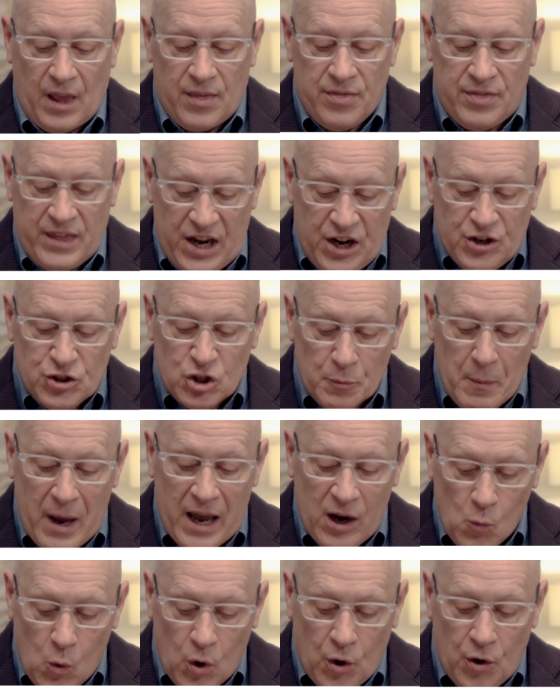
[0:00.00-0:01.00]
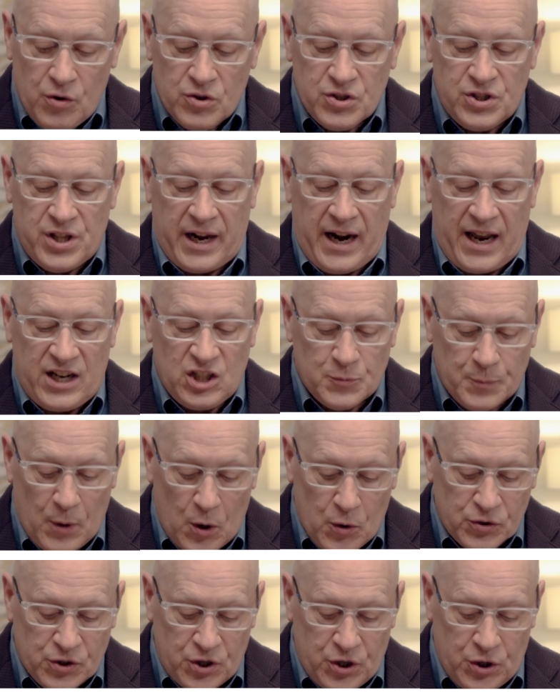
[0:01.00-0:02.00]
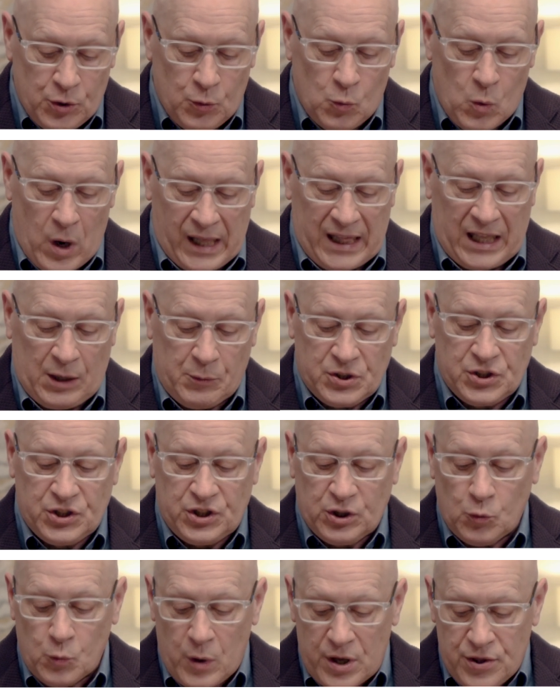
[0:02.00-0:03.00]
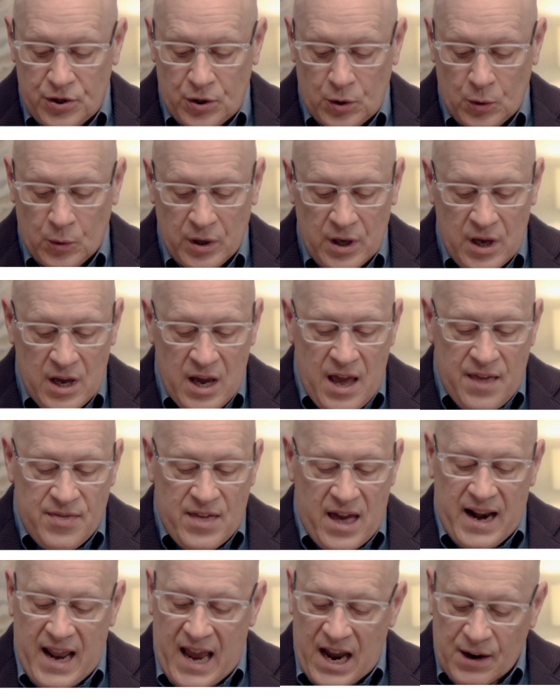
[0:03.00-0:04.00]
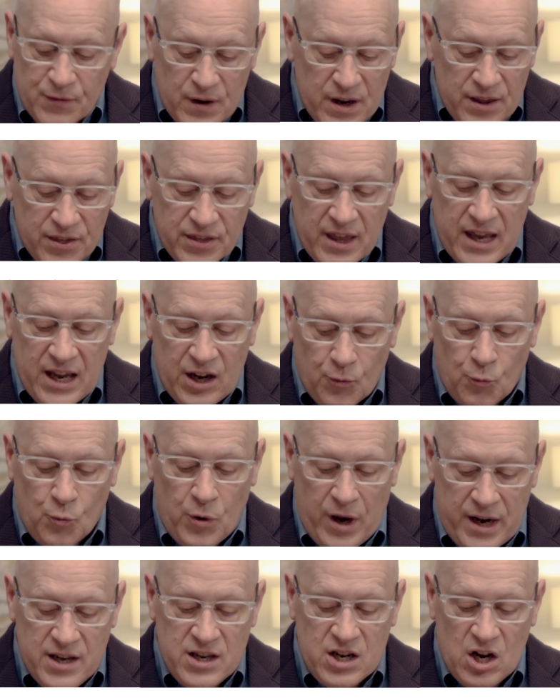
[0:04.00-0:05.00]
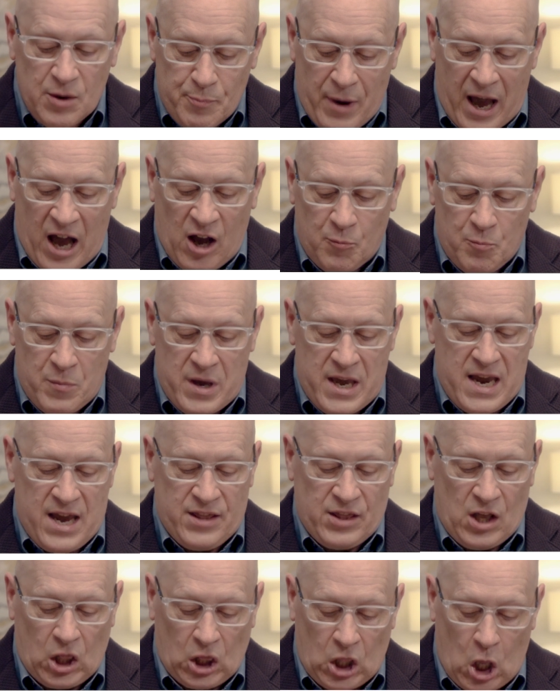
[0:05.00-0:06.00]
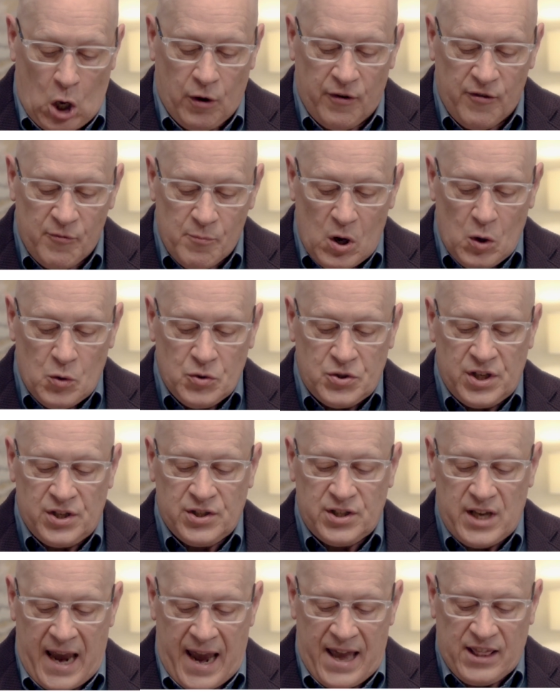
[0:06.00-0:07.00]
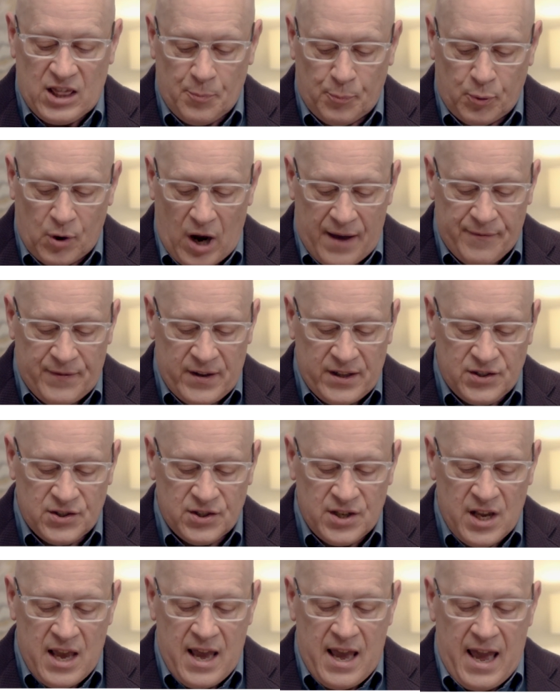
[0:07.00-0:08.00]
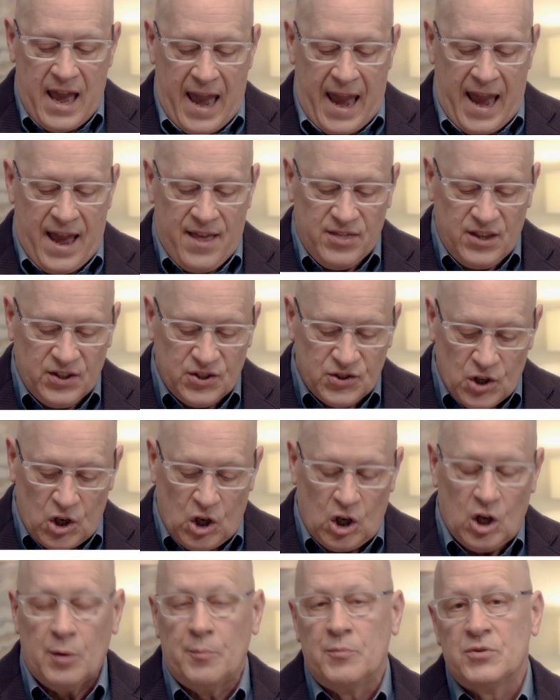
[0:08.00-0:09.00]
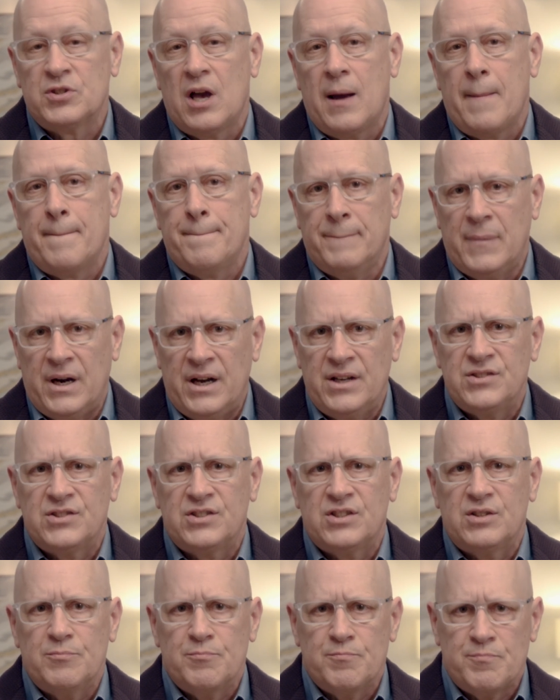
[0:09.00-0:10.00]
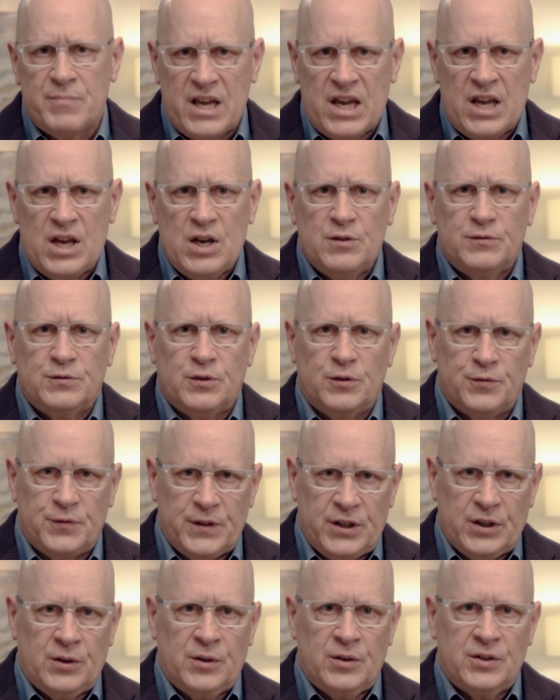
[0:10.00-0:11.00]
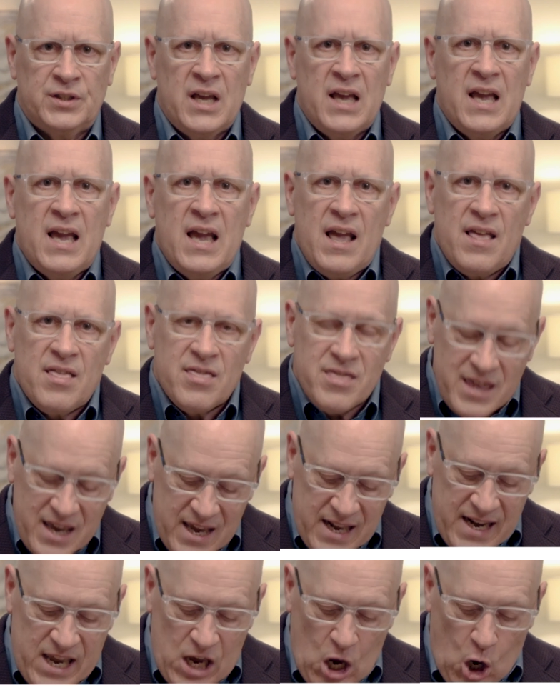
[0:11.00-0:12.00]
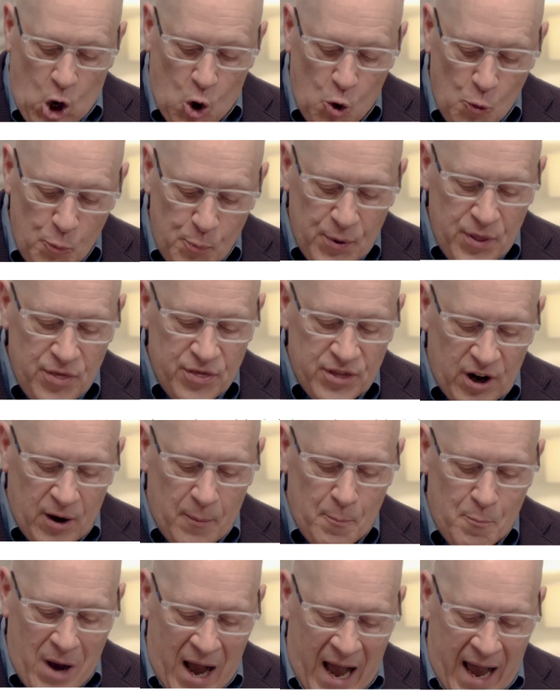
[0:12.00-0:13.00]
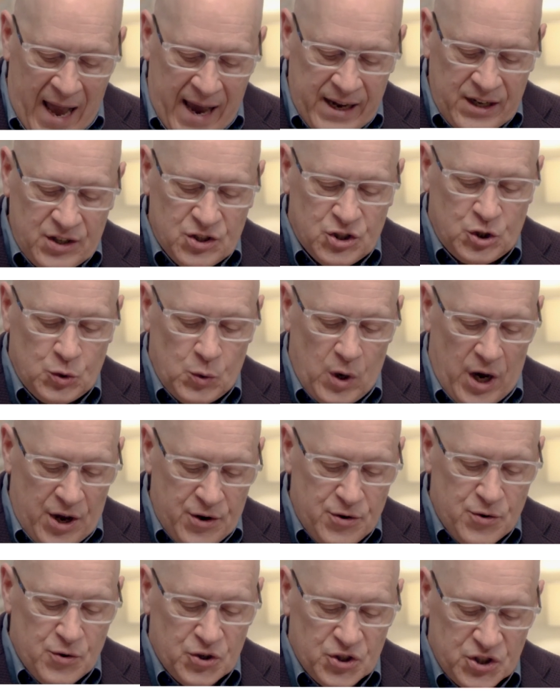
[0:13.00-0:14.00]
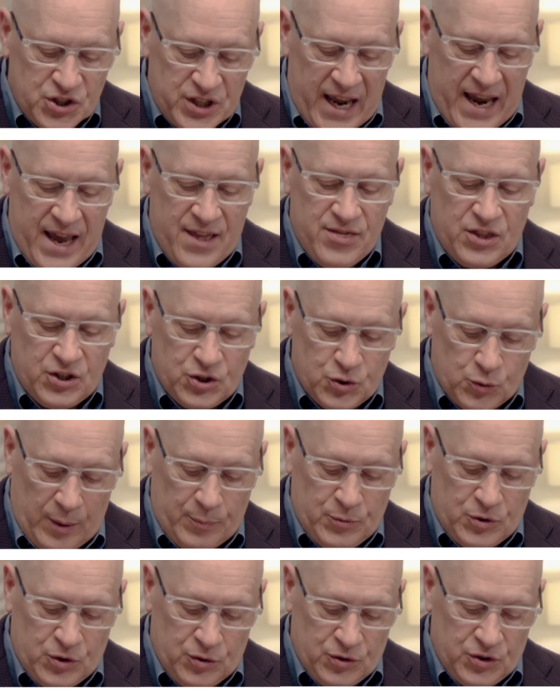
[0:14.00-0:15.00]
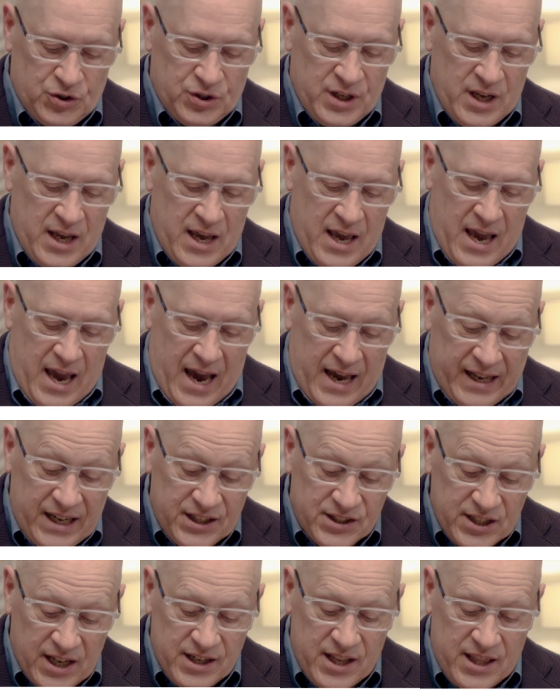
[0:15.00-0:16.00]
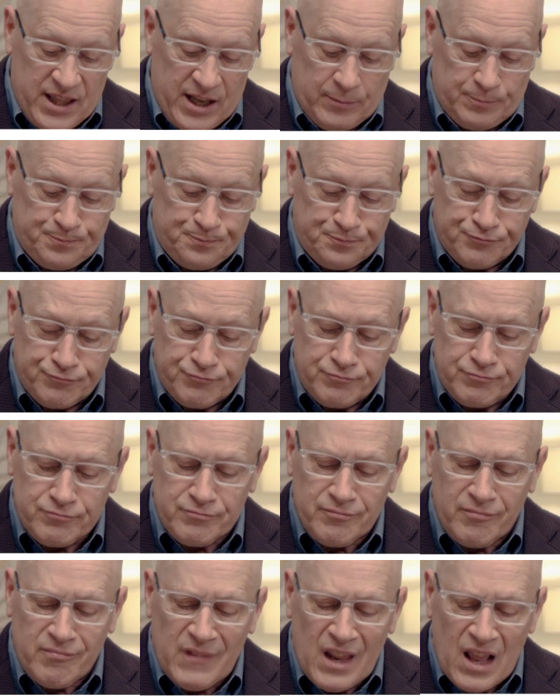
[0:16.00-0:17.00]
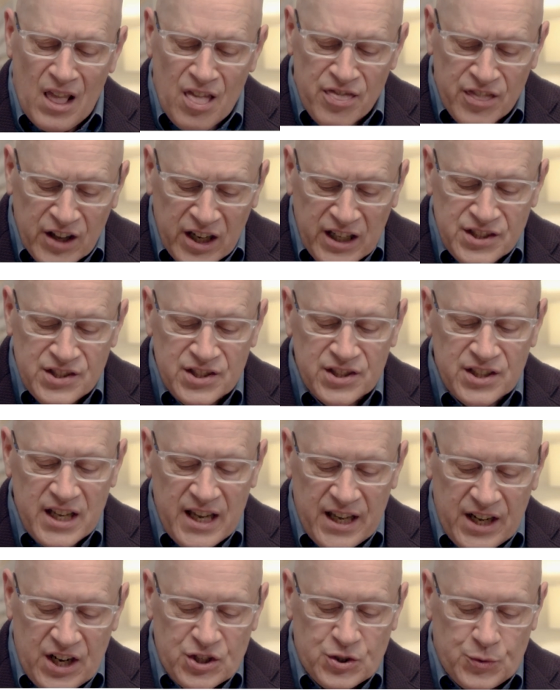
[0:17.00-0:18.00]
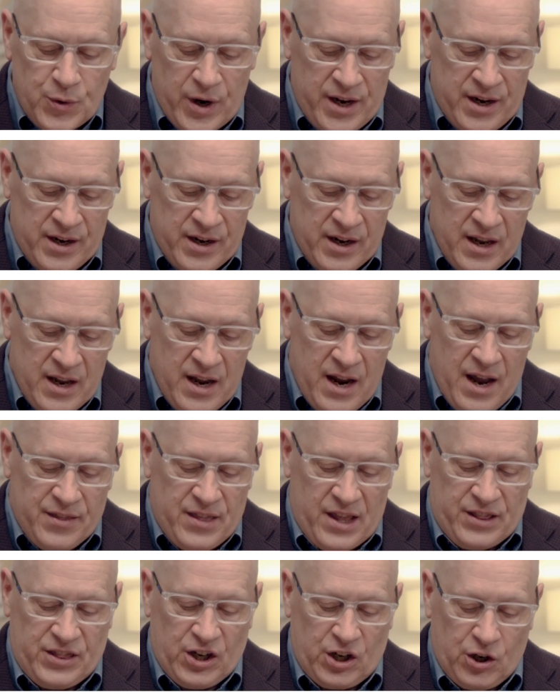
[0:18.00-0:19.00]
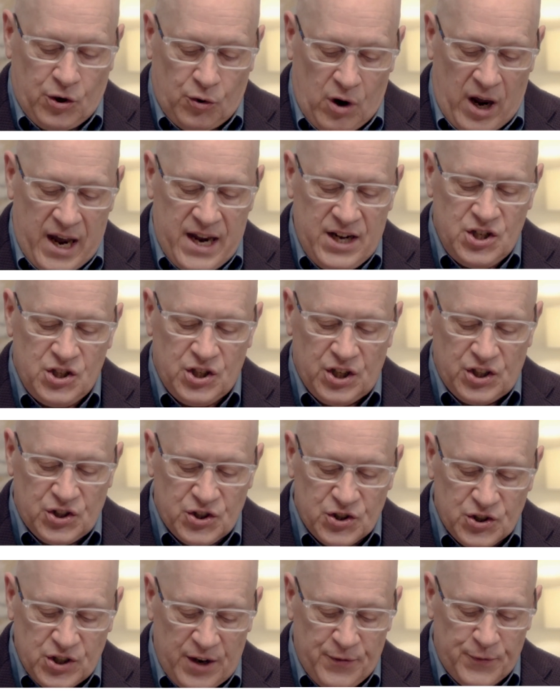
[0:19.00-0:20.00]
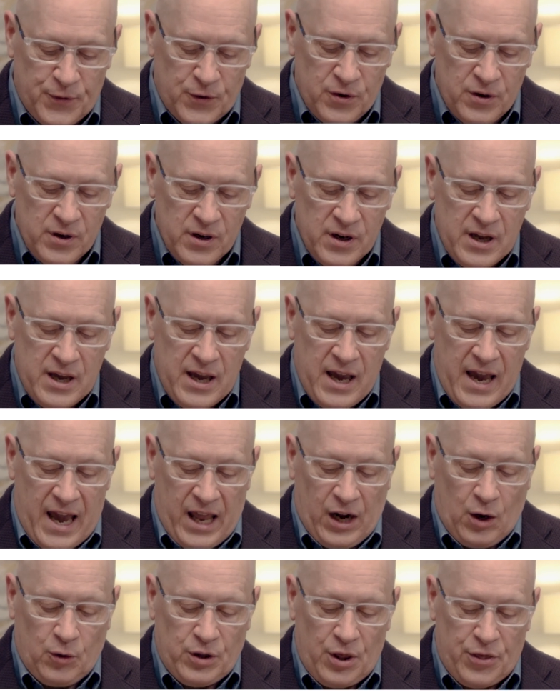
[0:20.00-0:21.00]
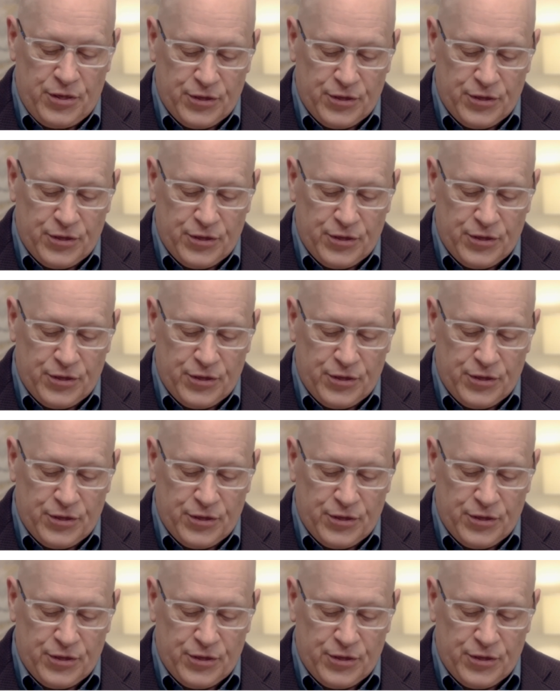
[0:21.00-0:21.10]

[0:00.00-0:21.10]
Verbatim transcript: These are my words that I spoke to you while I was still with you, that everything written about me in the law of Moses and the prophets and the Psalms must be fulfilled. Then he opened their minds to understand the scriptures. And he said to them, Thus it is written that the Christ should suffer and on the